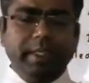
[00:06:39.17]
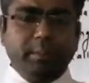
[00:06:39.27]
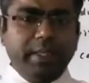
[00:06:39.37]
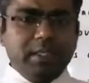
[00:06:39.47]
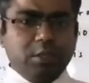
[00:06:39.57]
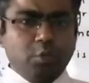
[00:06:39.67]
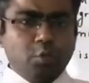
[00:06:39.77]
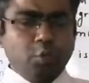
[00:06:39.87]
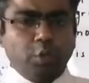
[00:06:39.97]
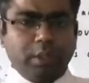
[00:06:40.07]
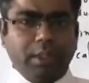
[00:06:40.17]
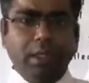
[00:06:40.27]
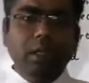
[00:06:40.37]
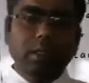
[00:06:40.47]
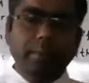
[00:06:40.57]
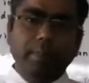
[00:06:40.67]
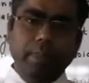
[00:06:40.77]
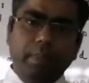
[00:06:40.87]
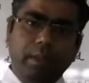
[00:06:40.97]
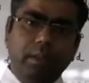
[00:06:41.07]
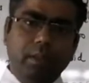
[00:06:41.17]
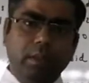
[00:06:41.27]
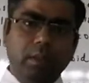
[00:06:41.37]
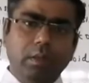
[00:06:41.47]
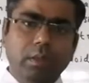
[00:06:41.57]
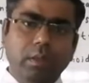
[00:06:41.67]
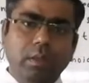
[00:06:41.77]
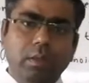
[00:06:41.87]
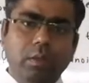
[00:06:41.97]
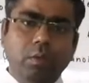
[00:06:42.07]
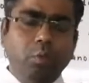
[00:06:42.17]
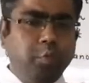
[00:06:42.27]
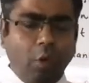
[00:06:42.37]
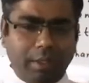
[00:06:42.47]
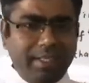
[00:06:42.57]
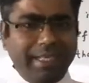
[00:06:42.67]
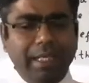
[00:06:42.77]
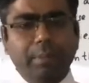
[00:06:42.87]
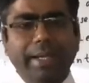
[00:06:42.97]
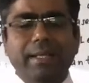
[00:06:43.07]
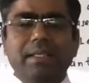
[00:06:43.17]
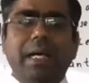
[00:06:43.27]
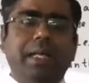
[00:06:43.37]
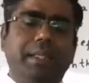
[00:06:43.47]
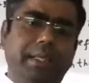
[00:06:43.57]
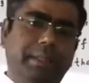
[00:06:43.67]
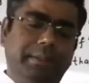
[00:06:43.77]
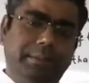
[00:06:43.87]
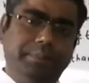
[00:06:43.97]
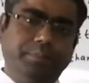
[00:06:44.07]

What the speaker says: It means total 14 elements are there.